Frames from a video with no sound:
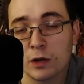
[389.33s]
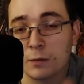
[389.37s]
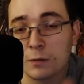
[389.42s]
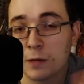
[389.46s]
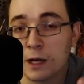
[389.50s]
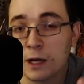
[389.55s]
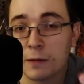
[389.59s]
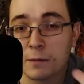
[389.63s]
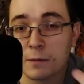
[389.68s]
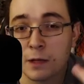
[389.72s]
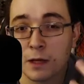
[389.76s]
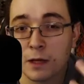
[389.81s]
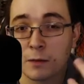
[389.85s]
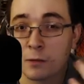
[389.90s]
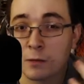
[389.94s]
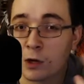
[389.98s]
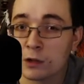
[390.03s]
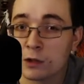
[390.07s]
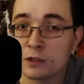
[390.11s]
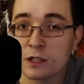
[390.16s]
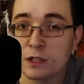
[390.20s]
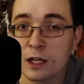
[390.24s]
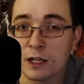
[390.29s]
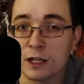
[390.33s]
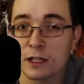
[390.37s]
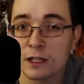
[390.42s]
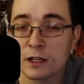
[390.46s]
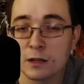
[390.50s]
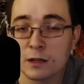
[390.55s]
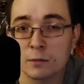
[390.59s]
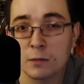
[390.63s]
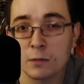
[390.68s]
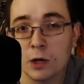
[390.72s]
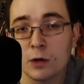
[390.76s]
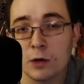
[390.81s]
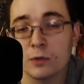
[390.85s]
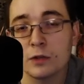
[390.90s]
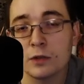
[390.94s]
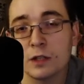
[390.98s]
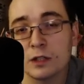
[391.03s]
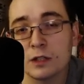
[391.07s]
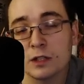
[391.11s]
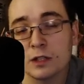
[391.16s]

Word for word: It might be a multi year mode this